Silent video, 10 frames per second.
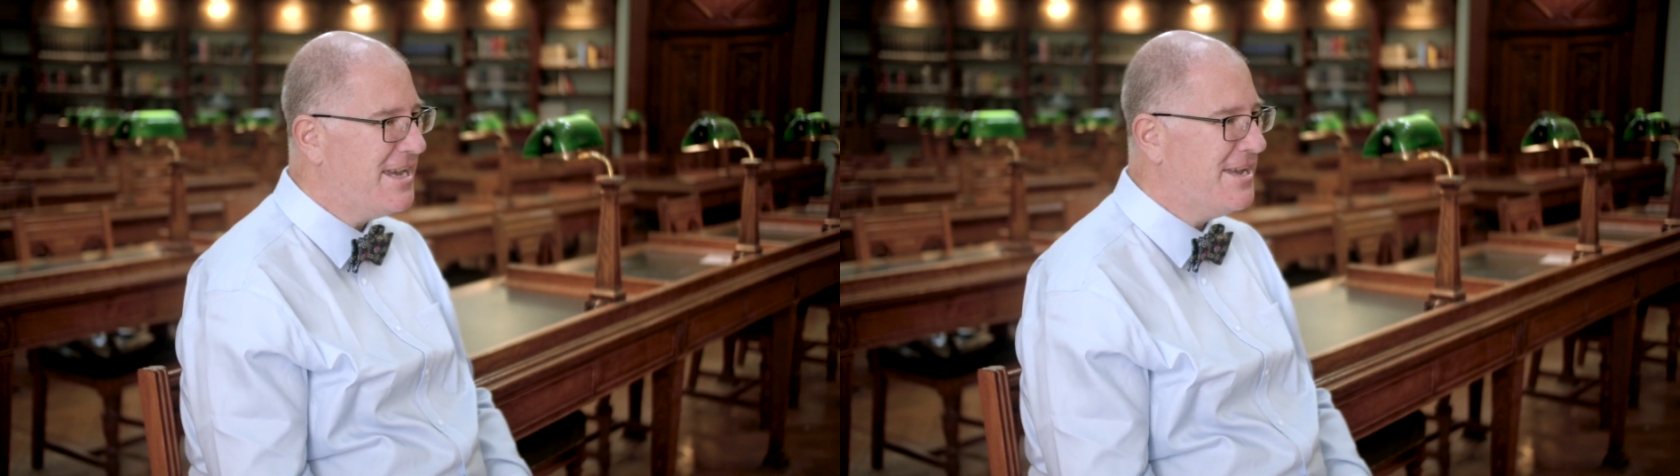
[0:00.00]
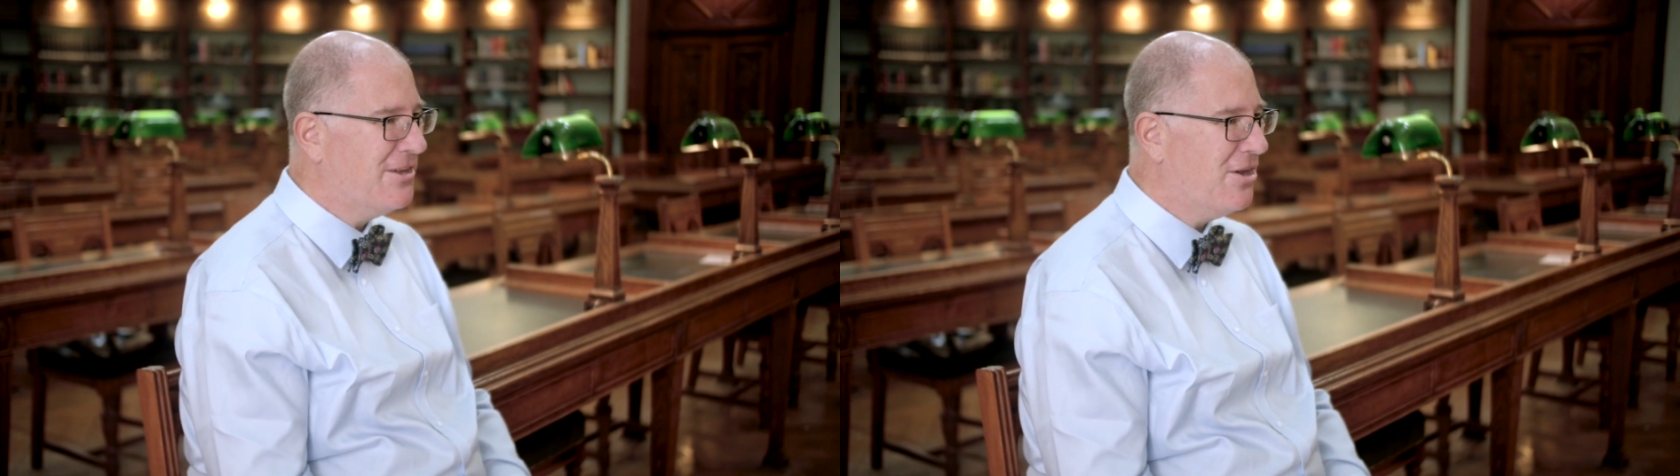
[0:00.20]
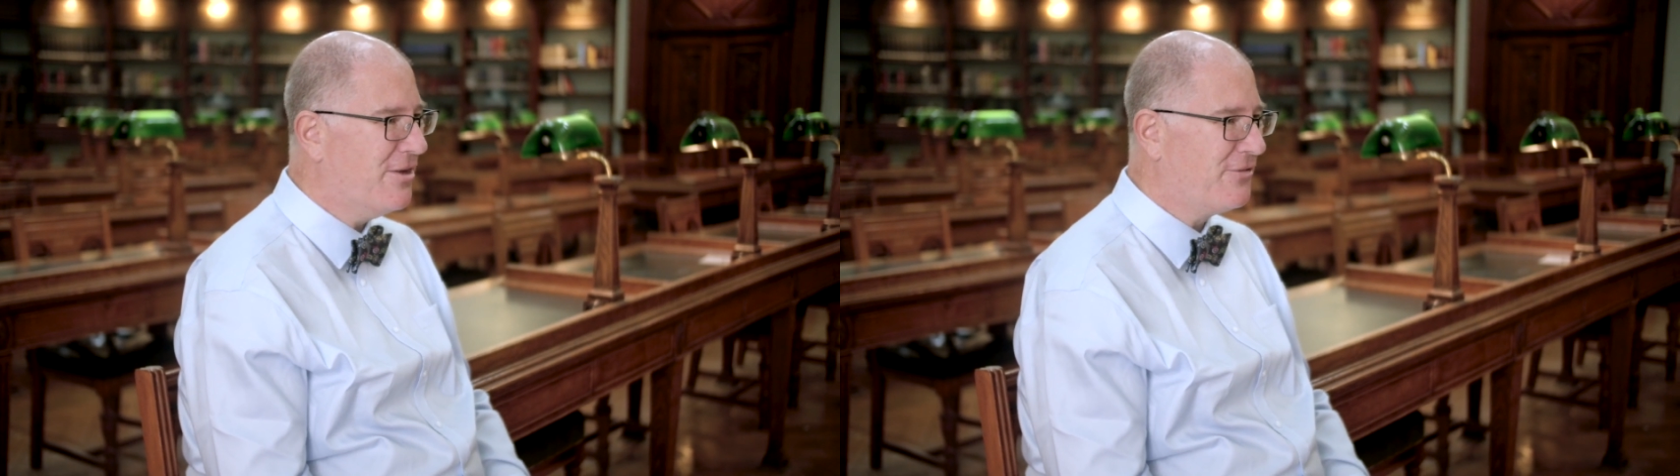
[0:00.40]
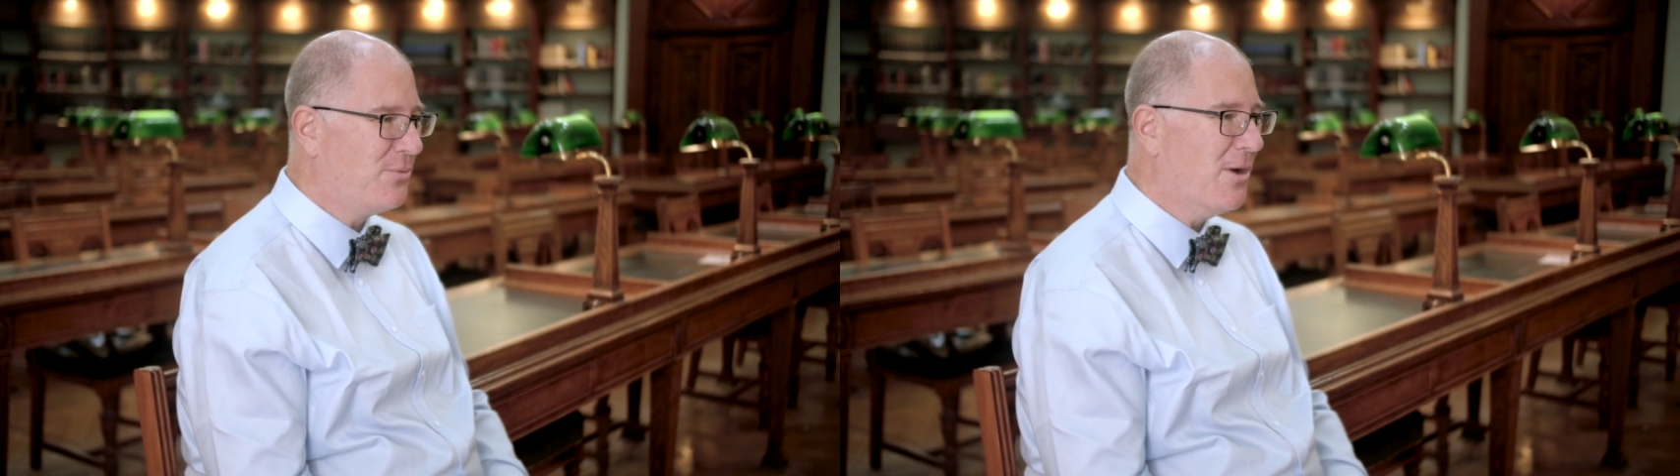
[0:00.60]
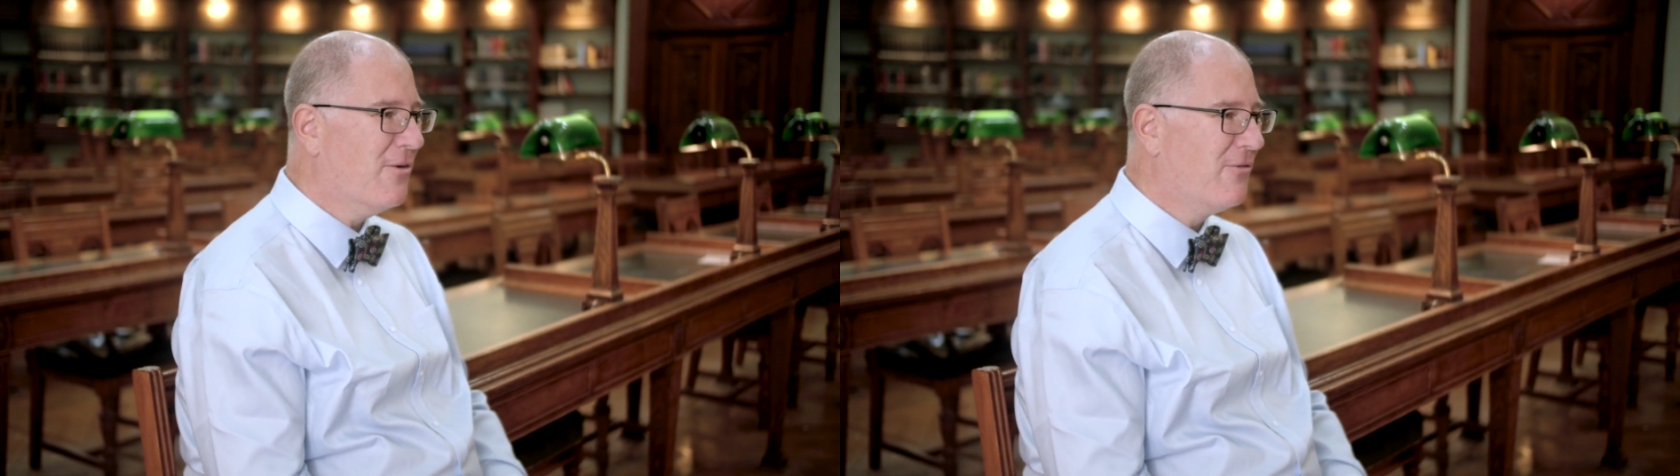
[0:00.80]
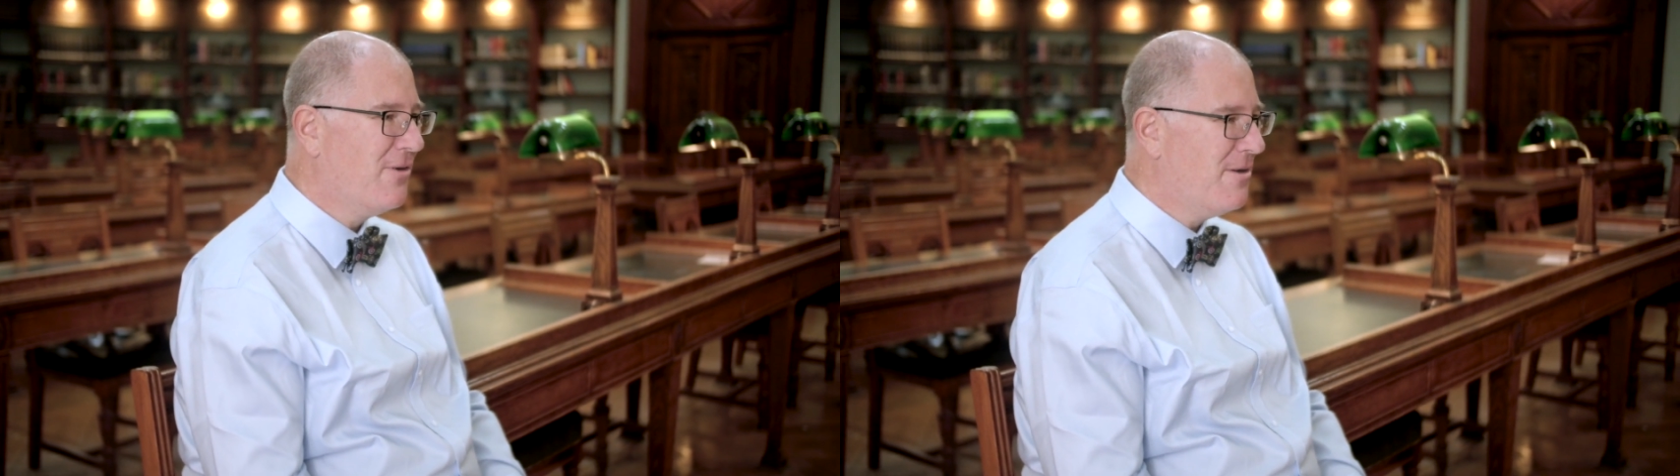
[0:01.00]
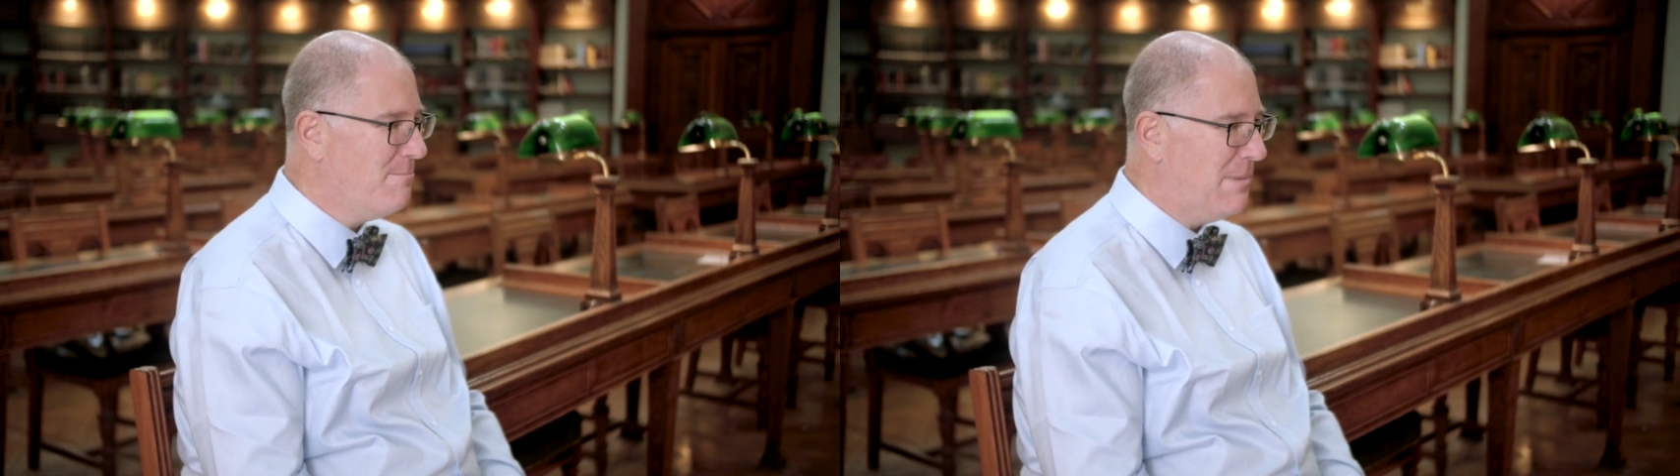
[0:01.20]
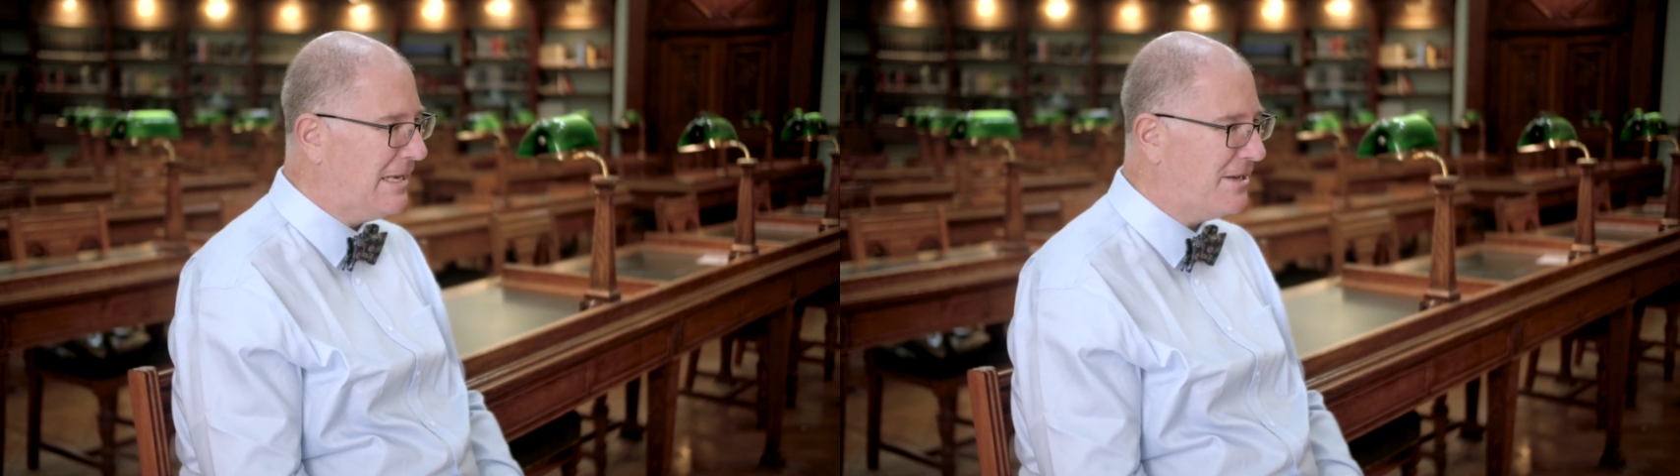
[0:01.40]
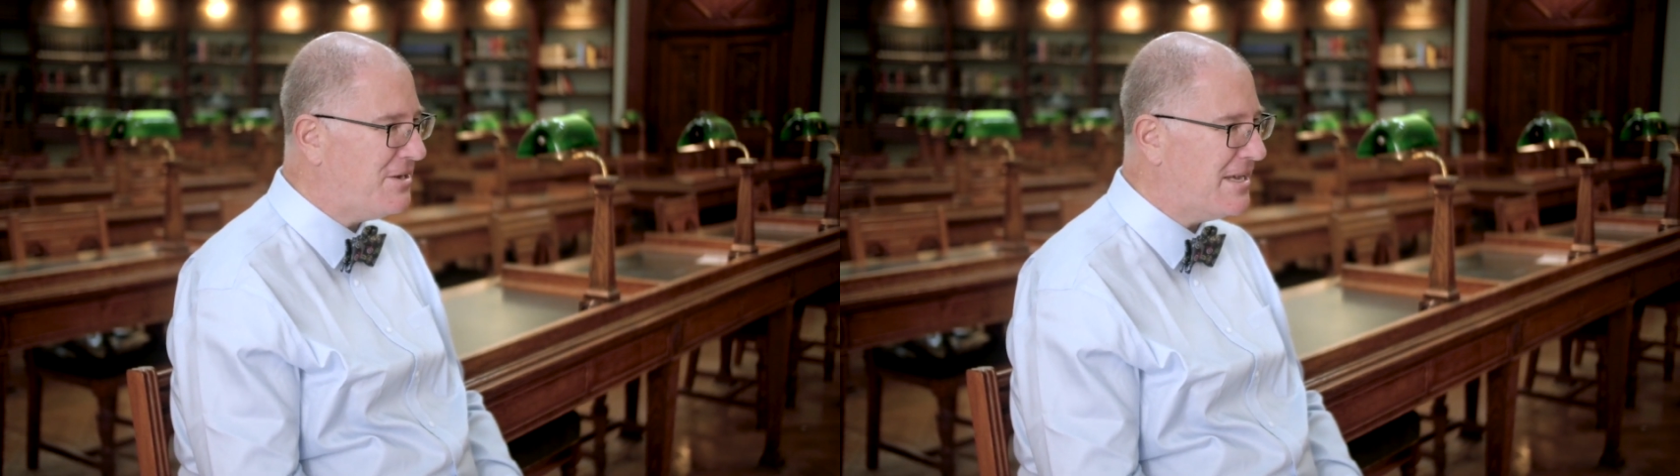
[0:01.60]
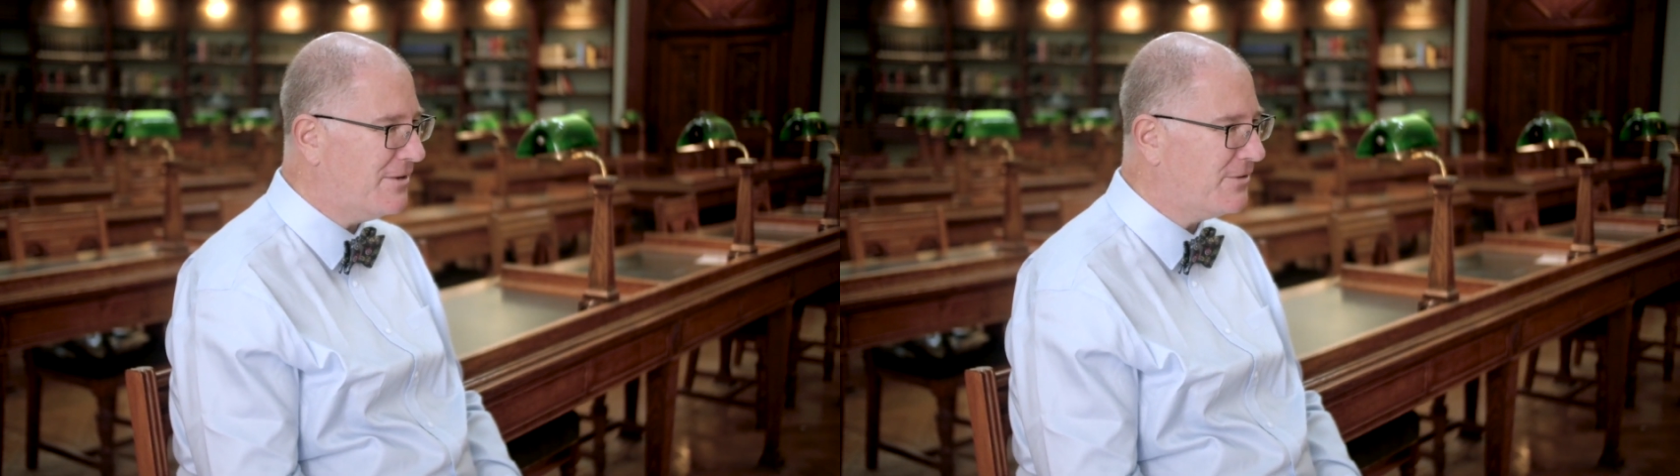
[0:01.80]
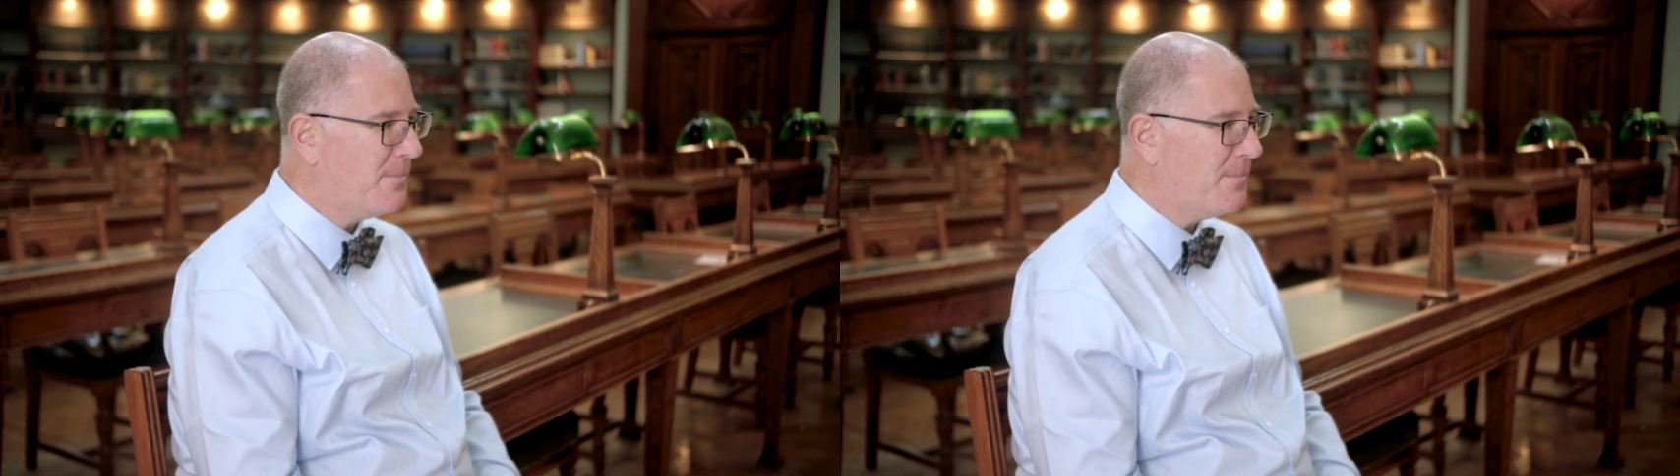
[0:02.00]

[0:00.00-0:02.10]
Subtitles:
in the last 12 million years.